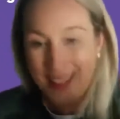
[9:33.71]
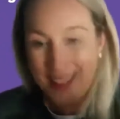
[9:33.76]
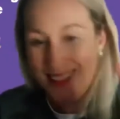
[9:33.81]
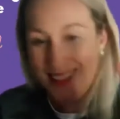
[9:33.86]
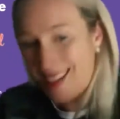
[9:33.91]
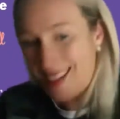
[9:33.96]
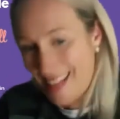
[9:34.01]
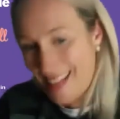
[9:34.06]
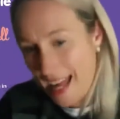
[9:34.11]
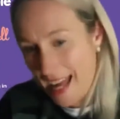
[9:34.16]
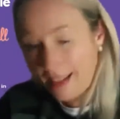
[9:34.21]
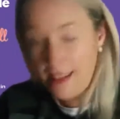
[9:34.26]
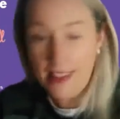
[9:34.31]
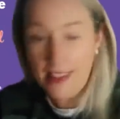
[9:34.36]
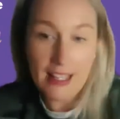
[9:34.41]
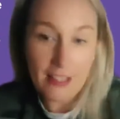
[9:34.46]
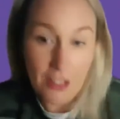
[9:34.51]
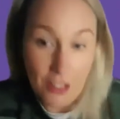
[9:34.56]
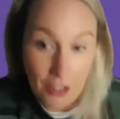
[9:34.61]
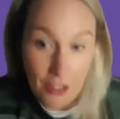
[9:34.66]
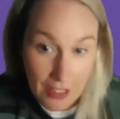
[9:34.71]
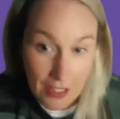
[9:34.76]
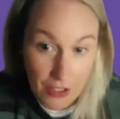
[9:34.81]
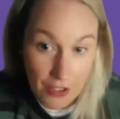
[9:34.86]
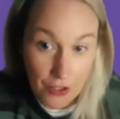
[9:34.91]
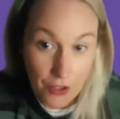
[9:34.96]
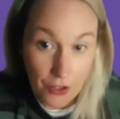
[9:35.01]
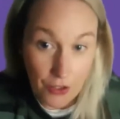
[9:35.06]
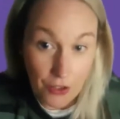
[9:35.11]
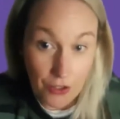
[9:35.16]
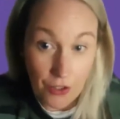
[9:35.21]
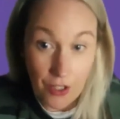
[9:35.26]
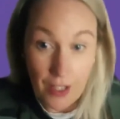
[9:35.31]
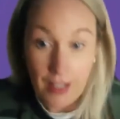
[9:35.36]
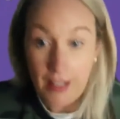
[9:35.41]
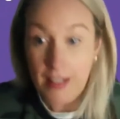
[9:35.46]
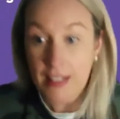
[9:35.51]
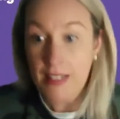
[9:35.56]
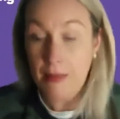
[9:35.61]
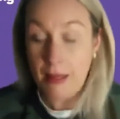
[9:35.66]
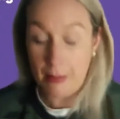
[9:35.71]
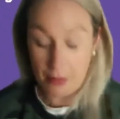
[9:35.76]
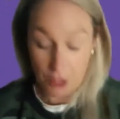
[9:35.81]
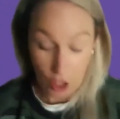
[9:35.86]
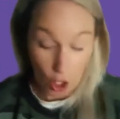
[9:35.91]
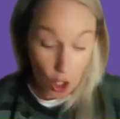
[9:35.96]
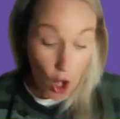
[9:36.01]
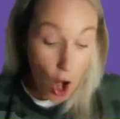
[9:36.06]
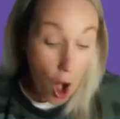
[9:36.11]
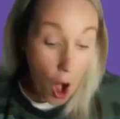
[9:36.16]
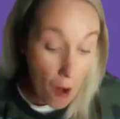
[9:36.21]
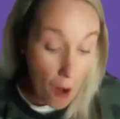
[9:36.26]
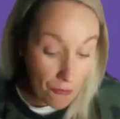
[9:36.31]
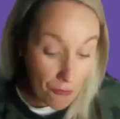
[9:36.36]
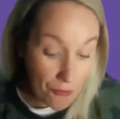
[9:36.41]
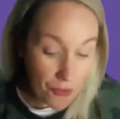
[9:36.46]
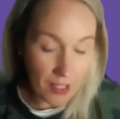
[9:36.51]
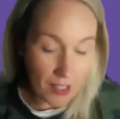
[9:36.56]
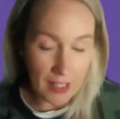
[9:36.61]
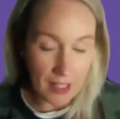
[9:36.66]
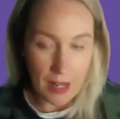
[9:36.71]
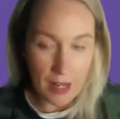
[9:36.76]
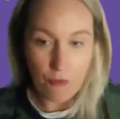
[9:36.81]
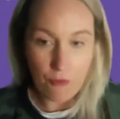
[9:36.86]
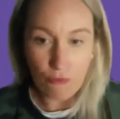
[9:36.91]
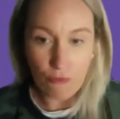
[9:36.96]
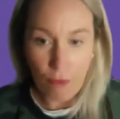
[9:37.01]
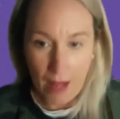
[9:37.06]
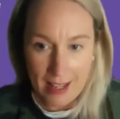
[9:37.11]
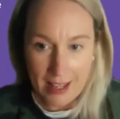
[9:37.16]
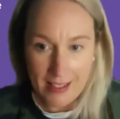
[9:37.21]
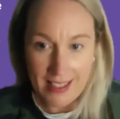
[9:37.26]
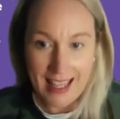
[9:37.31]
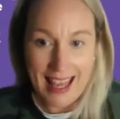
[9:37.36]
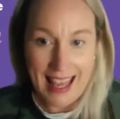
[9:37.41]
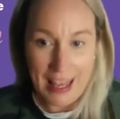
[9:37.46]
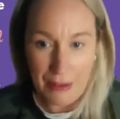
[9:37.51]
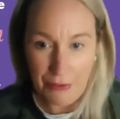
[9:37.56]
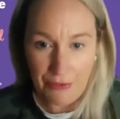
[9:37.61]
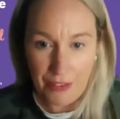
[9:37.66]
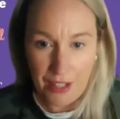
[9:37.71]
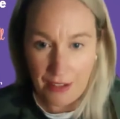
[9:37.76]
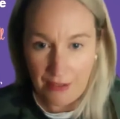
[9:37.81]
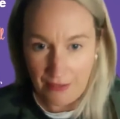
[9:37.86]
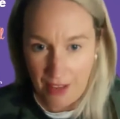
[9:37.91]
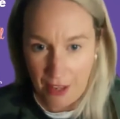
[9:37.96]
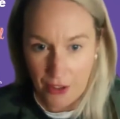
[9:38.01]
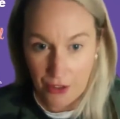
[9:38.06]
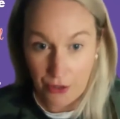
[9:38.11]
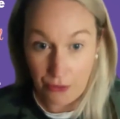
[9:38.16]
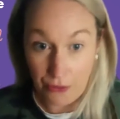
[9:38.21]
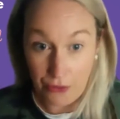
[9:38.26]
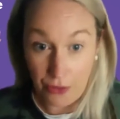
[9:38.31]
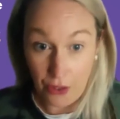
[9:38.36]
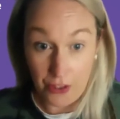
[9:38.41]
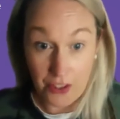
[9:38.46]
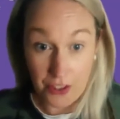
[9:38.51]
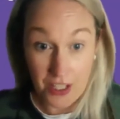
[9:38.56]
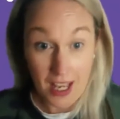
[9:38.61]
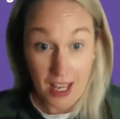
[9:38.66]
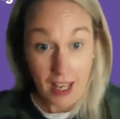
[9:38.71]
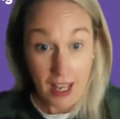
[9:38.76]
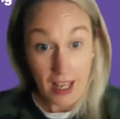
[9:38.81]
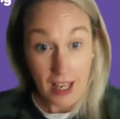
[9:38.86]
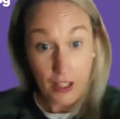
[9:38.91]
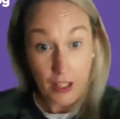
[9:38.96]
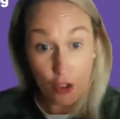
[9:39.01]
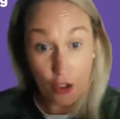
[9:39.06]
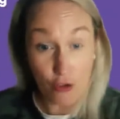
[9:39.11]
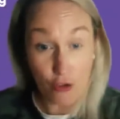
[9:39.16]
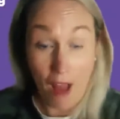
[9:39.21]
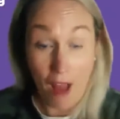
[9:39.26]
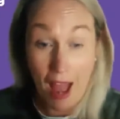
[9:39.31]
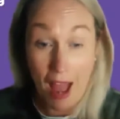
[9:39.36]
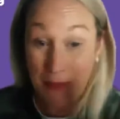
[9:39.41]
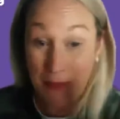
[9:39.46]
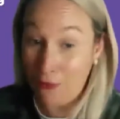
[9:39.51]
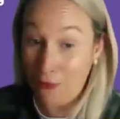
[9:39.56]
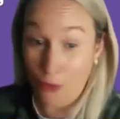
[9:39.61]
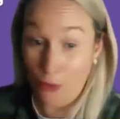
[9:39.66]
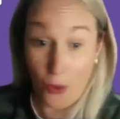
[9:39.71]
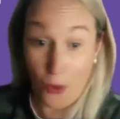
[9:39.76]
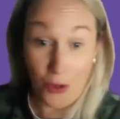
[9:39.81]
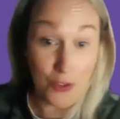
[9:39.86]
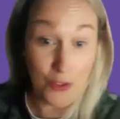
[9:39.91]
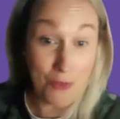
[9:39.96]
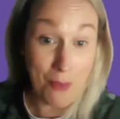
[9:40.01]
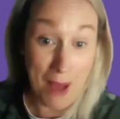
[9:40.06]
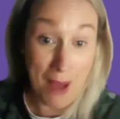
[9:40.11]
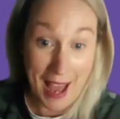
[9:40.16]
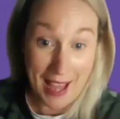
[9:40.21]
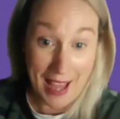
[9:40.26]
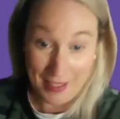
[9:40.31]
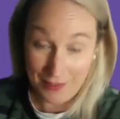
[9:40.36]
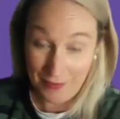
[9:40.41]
The second thing that you need to do to be able to confidently raise infinite investor funds is try before you buy.